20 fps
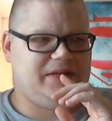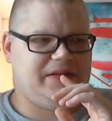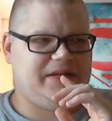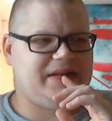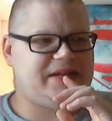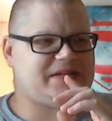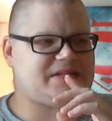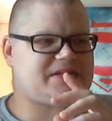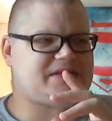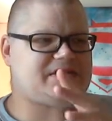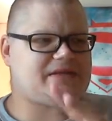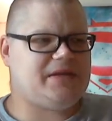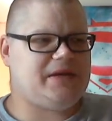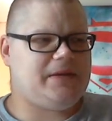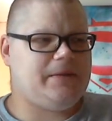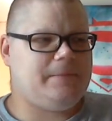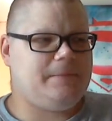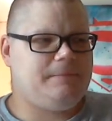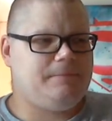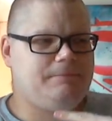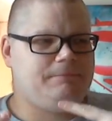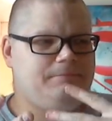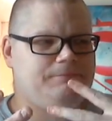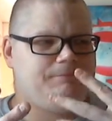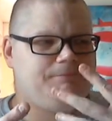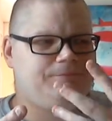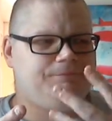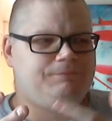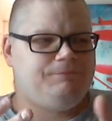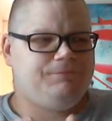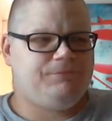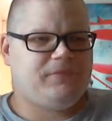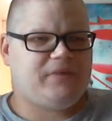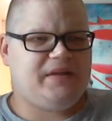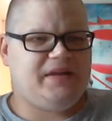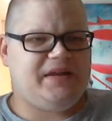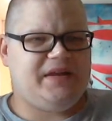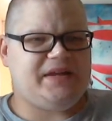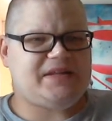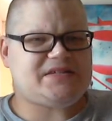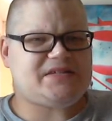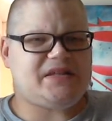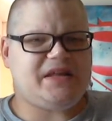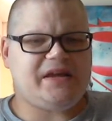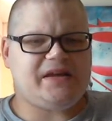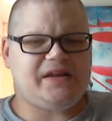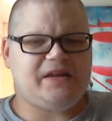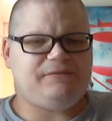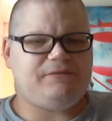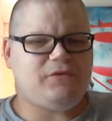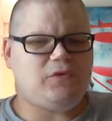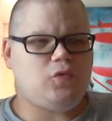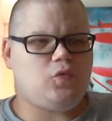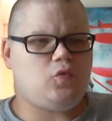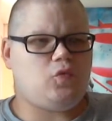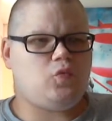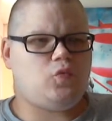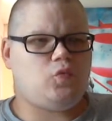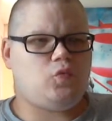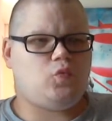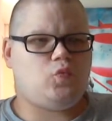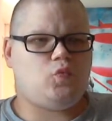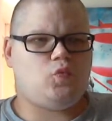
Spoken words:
It's it's like if you